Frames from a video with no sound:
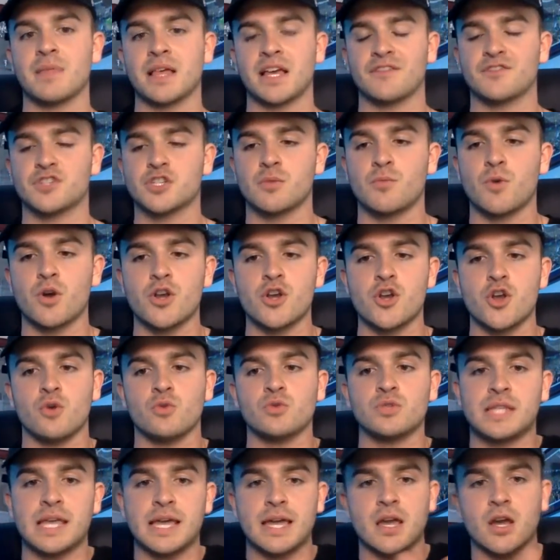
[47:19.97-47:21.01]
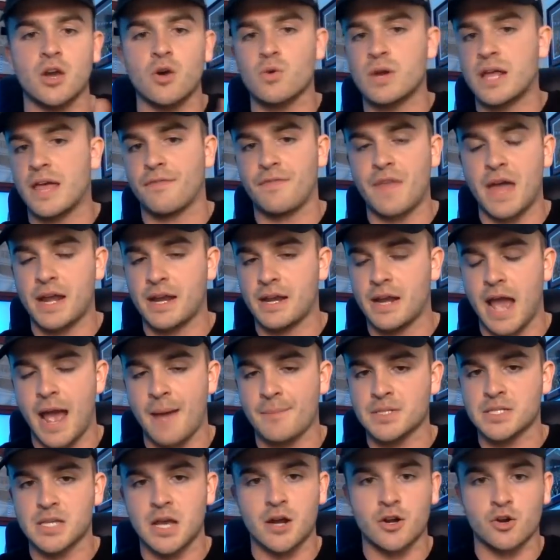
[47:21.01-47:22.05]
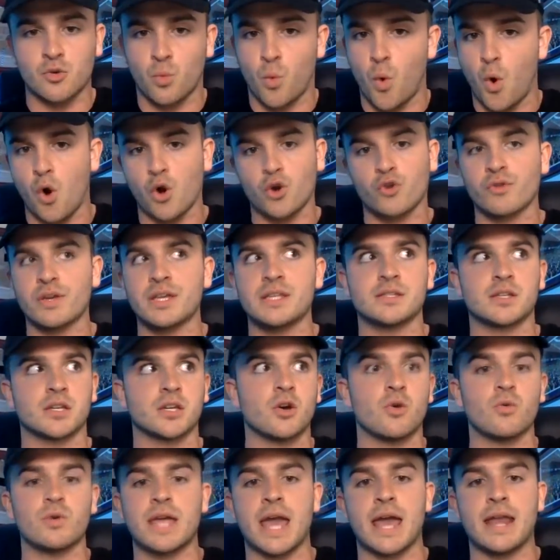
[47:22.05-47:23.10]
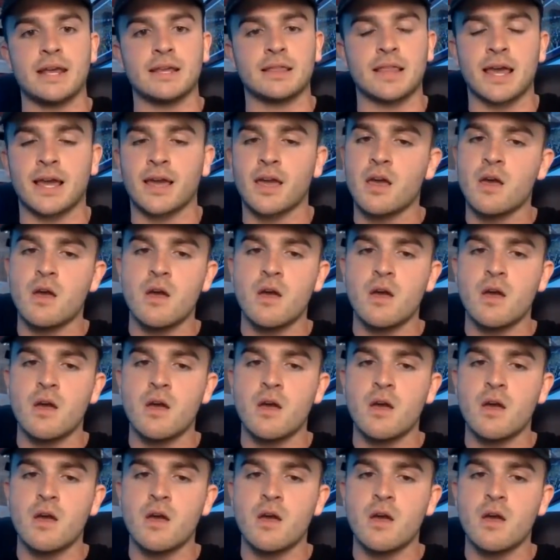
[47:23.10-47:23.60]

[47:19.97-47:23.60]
Like if someone knows they can go get that at Amazon or Walgreens and go get it, like